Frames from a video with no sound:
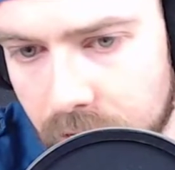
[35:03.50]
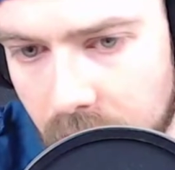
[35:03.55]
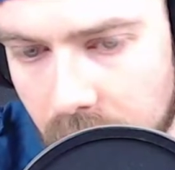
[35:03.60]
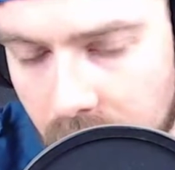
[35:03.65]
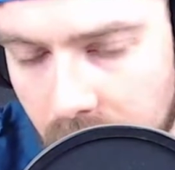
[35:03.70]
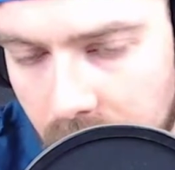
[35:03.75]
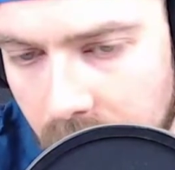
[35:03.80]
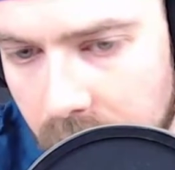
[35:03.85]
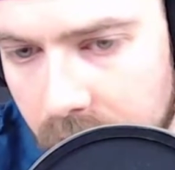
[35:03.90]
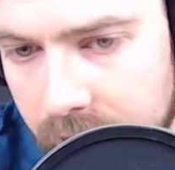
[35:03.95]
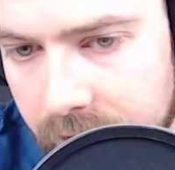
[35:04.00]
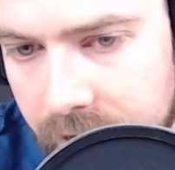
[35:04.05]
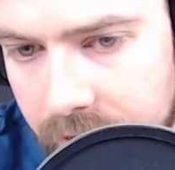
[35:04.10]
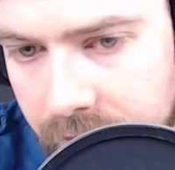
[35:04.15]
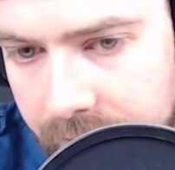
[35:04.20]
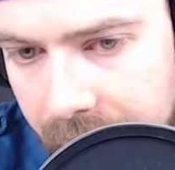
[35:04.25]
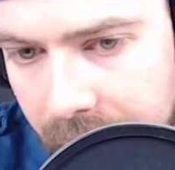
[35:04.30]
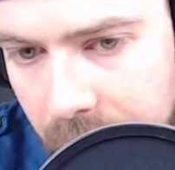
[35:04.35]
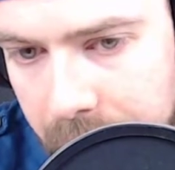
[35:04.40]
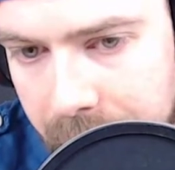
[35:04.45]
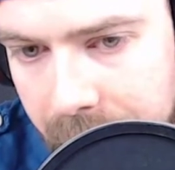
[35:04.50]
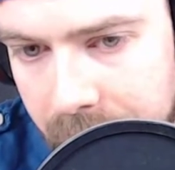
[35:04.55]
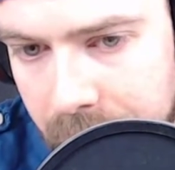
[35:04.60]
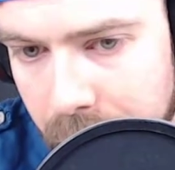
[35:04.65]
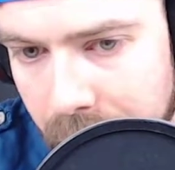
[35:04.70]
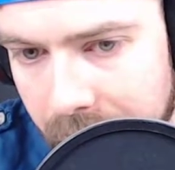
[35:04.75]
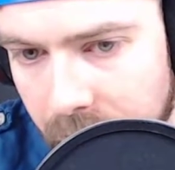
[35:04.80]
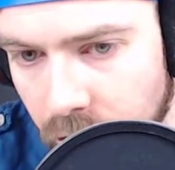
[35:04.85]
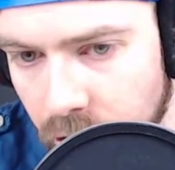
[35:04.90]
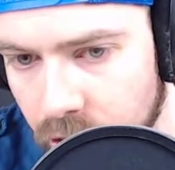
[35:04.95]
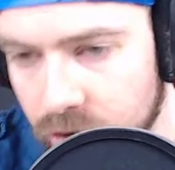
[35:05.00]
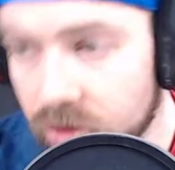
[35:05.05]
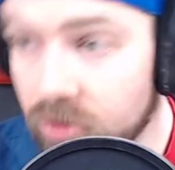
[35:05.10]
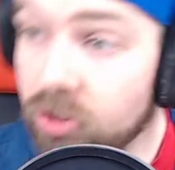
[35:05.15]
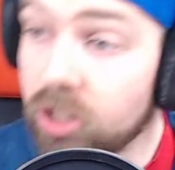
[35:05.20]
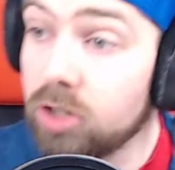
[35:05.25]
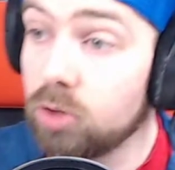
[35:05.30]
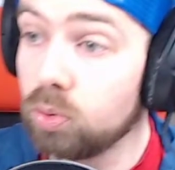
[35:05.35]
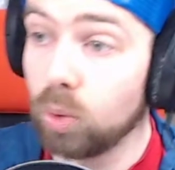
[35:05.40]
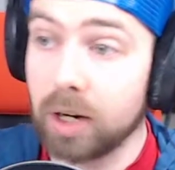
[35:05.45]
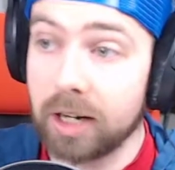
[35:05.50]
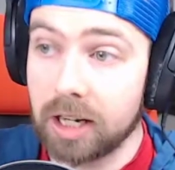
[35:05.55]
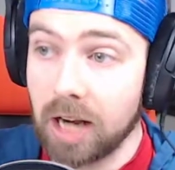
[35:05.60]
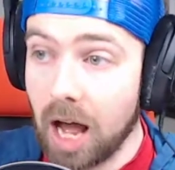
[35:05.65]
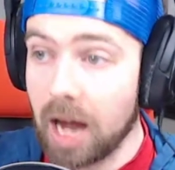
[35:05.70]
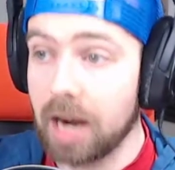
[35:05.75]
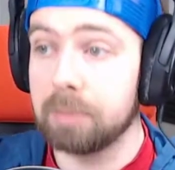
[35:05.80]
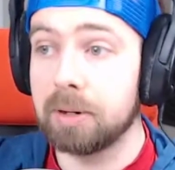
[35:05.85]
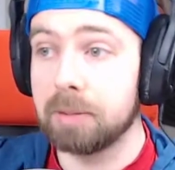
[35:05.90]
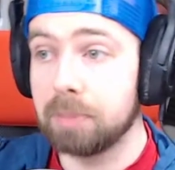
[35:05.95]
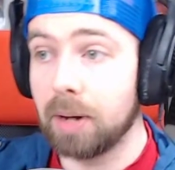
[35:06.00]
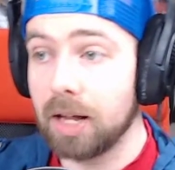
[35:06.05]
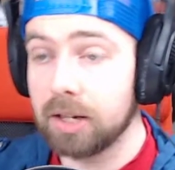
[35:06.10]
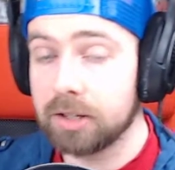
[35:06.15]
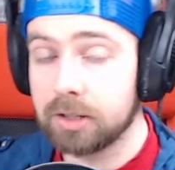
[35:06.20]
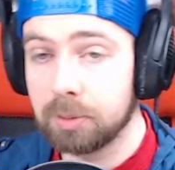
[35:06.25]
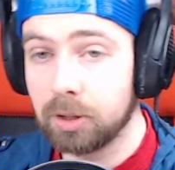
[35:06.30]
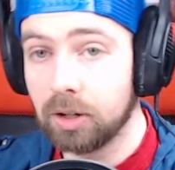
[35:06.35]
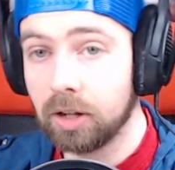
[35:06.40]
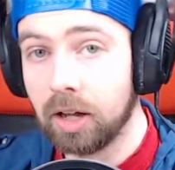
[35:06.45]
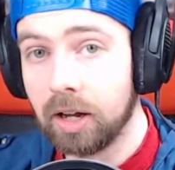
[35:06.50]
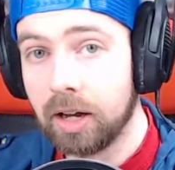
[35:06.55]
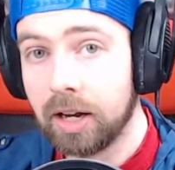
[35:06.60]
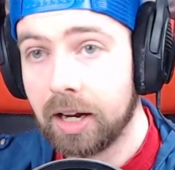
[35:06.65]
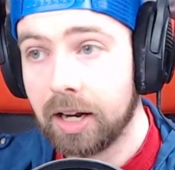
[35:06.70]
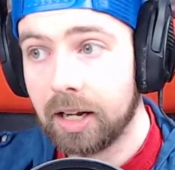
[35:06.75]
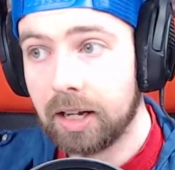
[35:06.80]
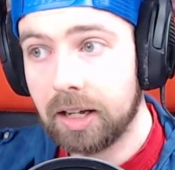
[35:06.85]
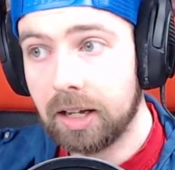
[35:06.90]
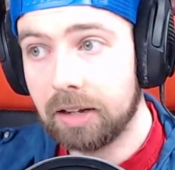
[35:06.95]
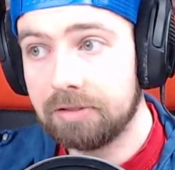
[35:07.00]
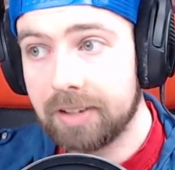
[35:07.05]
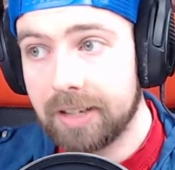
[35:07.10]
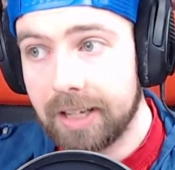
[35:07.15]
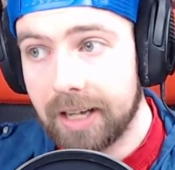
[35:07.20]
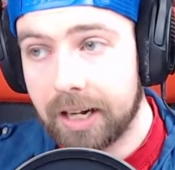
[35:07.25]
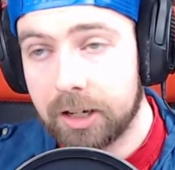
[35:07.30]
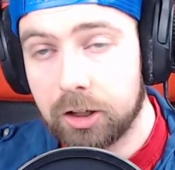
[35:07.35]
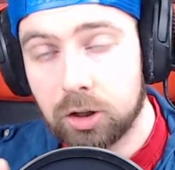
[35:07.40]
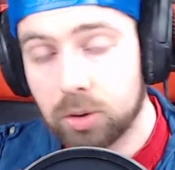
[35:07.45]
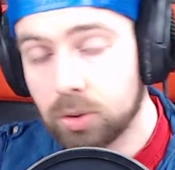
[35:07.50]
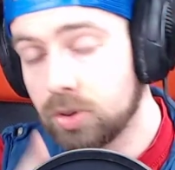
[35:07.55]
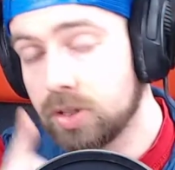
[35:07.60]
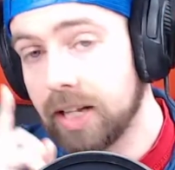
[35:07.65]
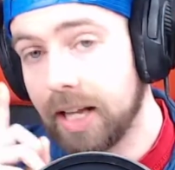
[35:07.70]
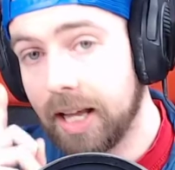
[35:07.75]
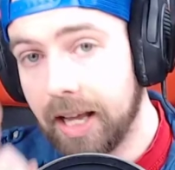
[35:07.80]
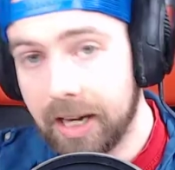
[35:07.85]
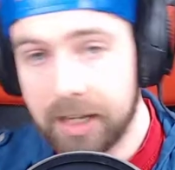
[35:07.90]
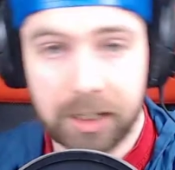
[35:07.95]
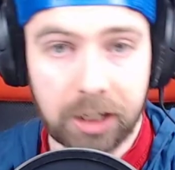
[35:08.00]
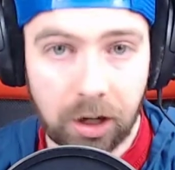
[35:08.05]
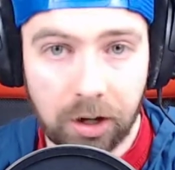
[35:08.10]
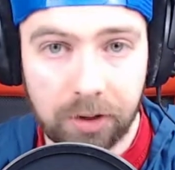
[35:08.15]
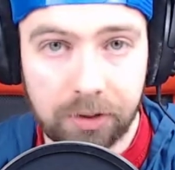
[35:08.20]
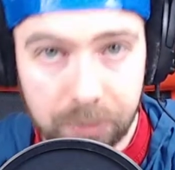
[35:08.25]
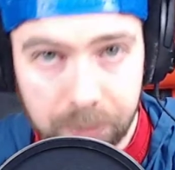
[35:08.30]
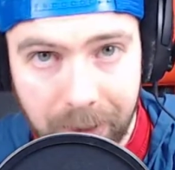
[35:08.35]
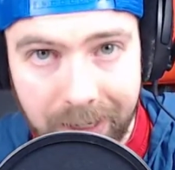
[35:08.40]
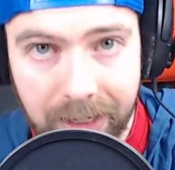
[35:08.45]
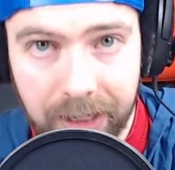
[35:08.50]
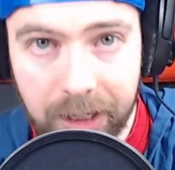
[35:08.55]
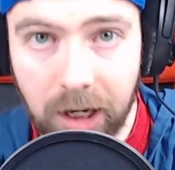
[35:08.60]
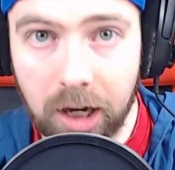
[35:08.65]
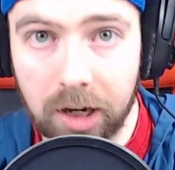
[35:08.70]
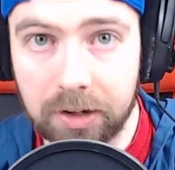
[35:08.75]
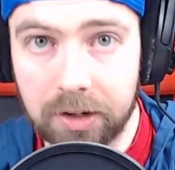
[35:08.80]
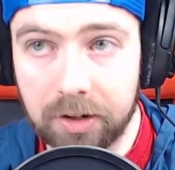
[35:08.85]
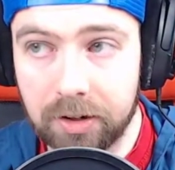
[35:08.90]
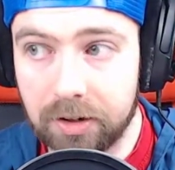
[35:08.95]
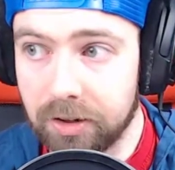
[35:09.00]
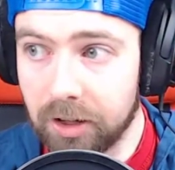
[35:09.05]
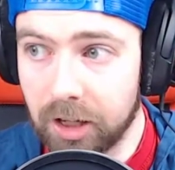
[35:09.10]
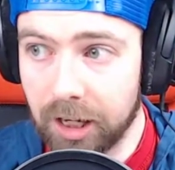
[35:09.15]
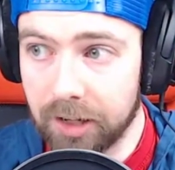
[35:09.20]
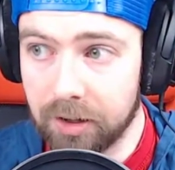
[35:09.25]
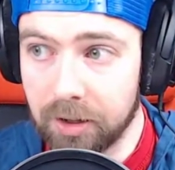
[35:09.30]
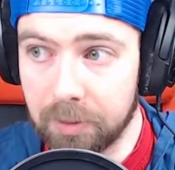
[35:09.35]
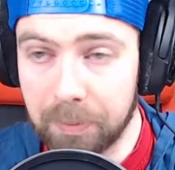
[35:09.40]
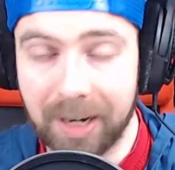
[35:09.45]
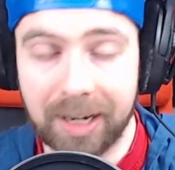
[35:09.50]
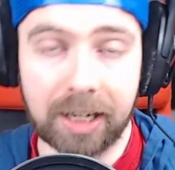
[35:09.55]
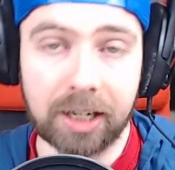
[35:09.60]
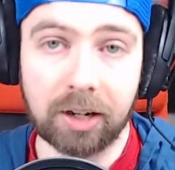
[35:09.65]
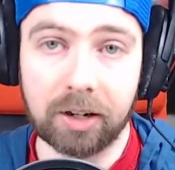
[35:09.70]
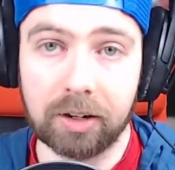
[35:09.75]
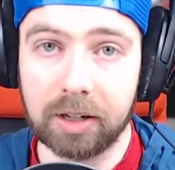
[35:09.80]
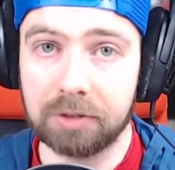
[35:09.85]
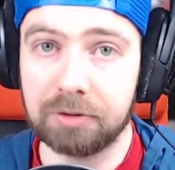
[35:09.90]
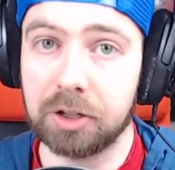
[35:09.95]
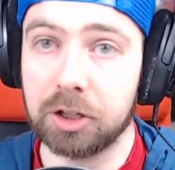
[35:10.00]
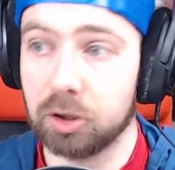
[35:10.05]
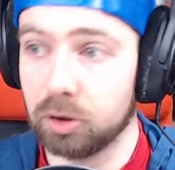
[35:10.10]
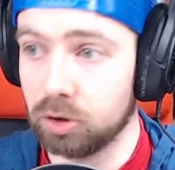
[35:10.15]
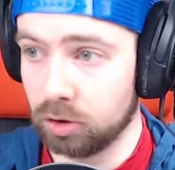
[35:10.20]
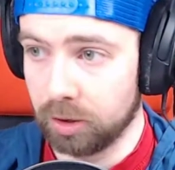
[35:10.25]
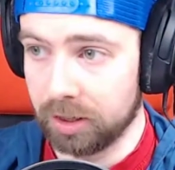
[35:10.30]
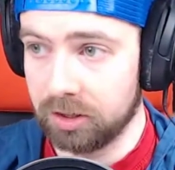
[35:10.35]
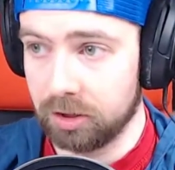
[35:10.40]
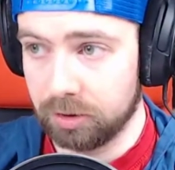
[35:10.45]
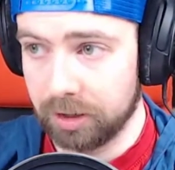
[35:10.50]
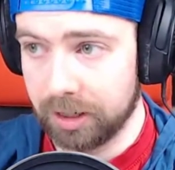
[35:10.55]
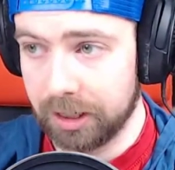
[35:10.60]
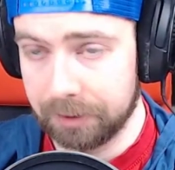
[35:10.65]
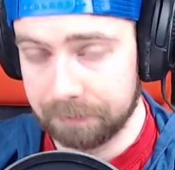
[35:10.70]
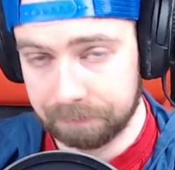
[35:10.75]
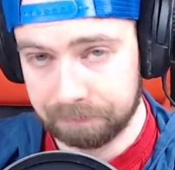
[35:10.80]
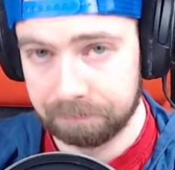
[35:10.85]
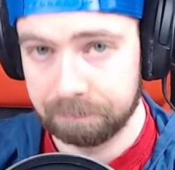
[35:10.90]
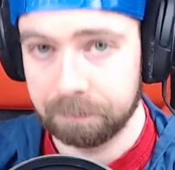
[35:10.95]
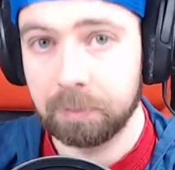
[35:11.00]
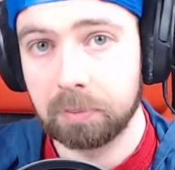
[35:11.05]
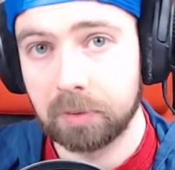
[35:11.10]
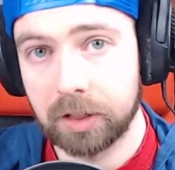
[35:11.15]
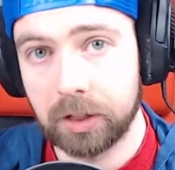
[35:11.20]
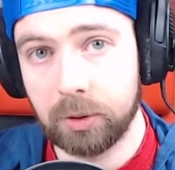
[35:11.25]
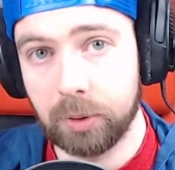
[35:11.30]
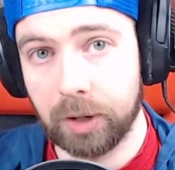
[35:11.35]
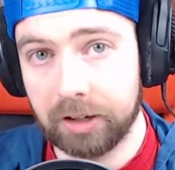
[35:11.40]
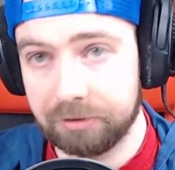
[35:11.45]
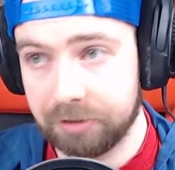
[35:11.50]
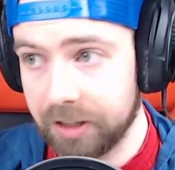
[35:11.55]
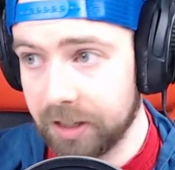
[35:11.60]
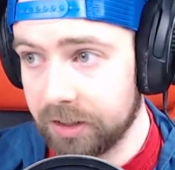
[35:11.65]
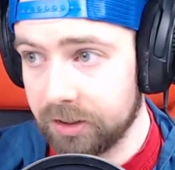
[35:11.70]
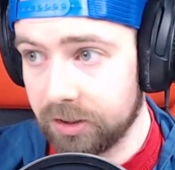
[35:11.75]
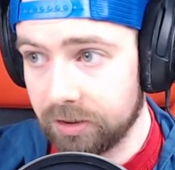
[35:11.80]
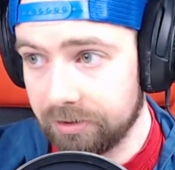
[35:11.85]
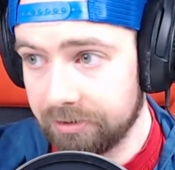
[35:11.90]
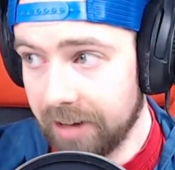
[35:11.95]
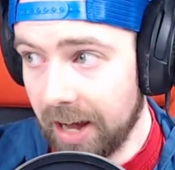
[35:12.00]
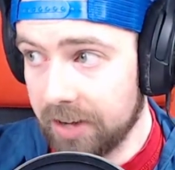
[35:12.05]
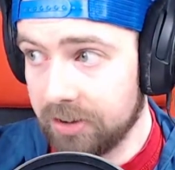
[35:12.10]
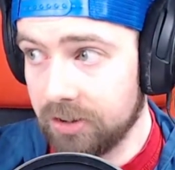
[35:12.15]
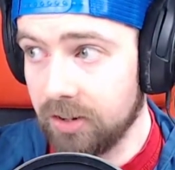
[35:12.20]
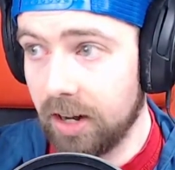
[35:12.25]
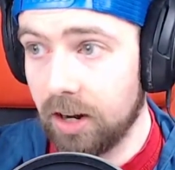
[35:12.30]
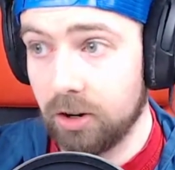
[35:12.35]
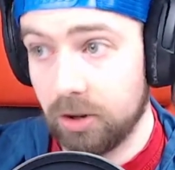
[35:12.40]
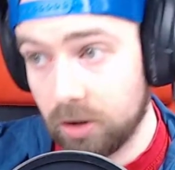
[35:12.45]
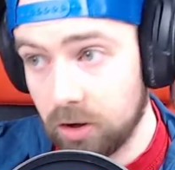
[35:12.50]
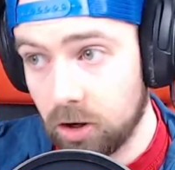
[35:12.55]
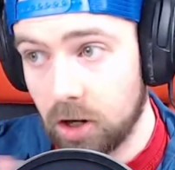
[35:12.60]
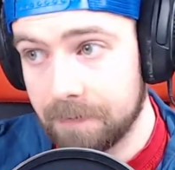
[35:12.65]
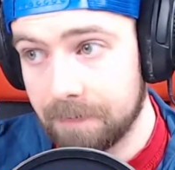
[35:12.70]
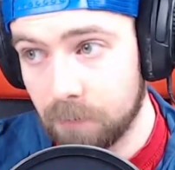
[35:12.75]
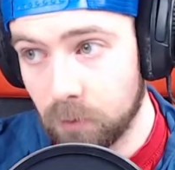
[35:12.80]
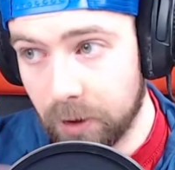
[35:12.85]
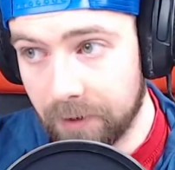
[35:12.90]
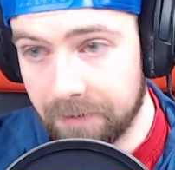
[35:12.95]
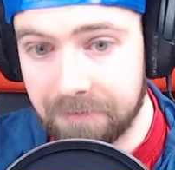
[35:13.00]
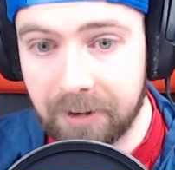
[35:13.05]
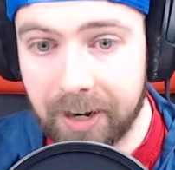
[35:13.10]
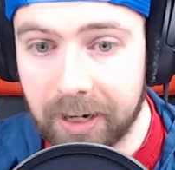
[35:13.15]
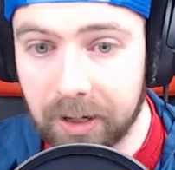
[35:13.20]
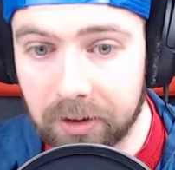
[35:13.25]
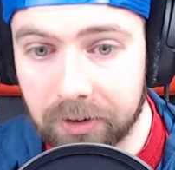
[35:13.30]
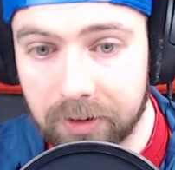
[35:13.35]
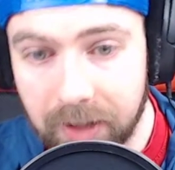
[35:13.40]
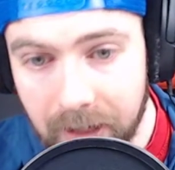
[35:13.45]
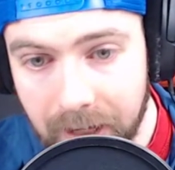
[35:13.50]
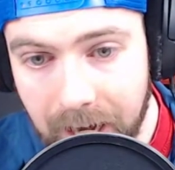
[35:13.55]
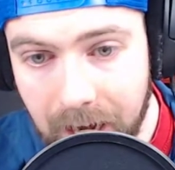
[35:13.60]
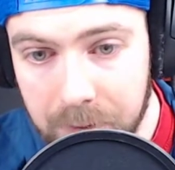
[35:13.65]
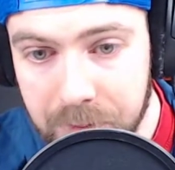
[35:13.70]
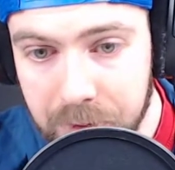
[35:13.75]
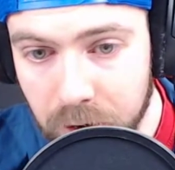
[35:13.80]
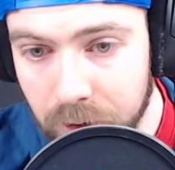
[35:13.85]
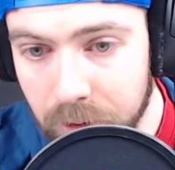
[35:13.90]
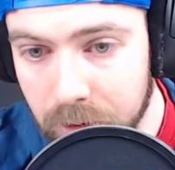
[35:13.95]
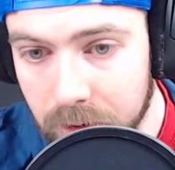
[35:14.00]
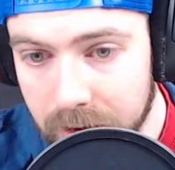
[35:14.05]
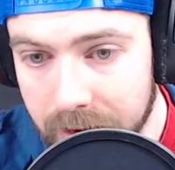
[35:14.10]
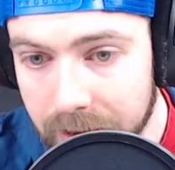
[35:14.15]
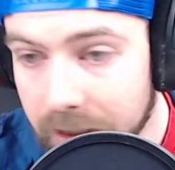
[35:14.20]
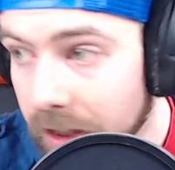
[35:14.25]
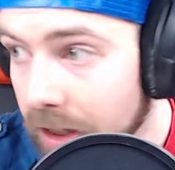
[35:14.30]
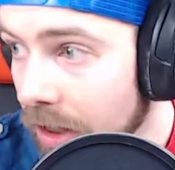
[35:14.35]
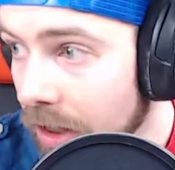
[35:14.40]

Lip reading: are stalemate breakers. This would not have been possible if he had used any other medigun than the medigun. If he had used Crit Screak, Quick Fix, Vaccinator, would have failed. Absolutely